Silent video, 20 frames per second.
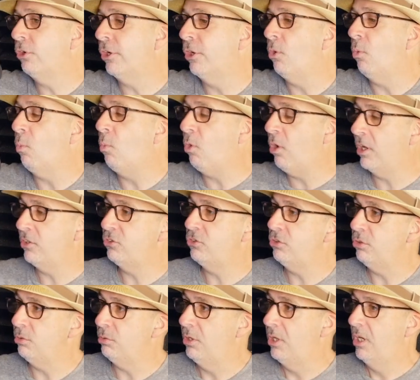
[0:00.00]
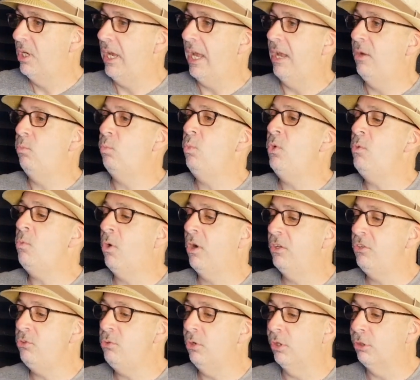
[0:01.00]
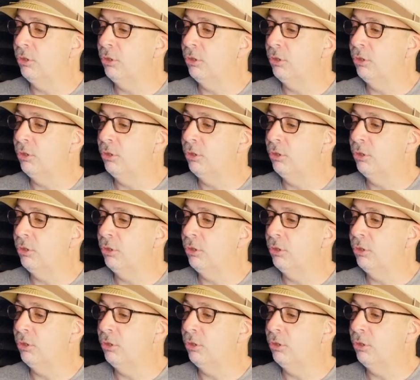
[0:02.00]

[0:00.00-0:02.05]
going to want to, and we want you to